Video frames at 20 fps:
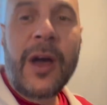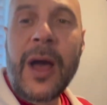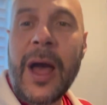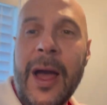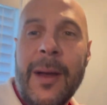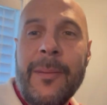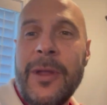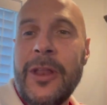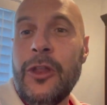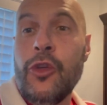I
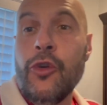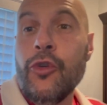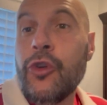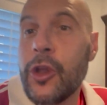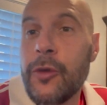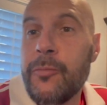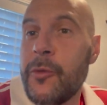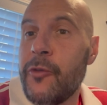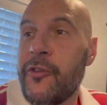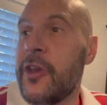mean, you
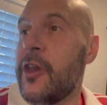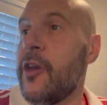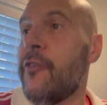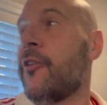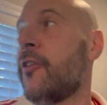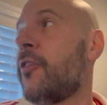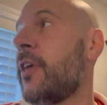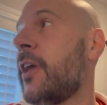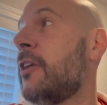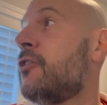could move in here for
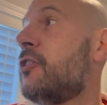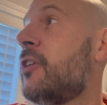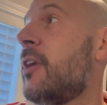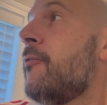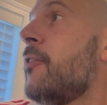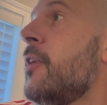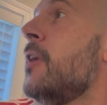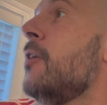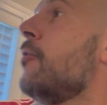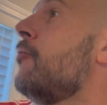
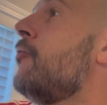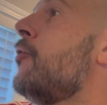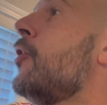Thanksgiving, for